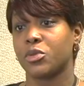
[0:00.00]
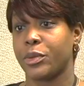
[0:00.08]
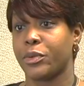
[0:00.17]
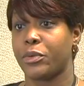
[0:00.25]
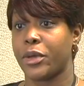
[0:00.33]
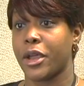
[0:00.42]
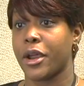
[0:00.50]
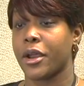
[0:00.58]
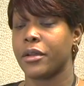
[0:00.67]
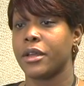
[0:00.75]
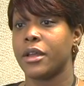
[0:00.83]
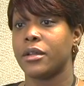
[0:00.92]
be
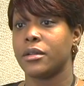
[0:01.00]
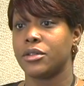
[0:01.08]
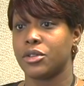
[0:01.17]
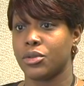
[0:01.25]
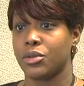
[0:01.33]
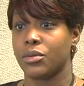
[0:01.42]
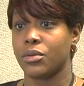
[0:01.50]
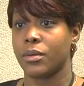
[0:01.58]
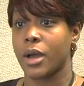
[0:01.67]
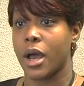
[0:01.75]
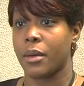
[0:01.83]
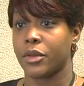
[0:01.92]
prepared to
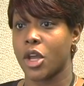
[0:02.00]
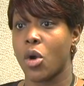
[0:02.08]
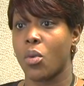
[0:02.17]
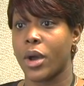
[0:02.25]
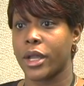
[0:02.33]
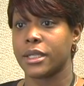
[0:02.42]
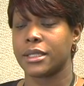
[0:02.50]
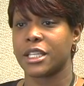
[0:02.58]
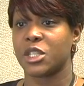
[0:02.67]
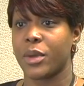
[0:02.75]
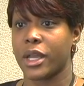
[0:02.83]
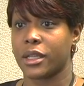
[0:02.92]
um, know what is
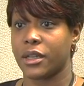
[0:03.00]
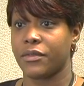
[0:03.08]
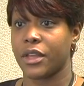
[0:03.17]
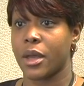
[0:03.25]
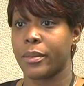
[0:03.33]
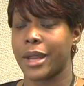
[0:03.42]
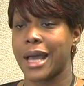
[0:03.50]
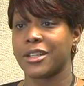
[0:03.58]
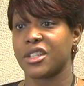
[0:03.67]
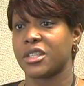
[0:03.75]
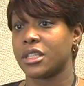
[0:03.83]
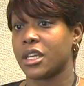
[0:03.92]
expected of them, not
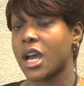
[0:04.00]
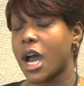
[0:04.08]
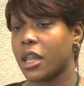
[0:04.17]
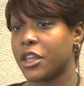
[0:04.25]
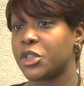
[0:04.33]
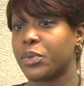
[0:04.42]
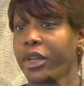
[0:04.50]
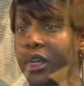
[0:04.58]
just in college, but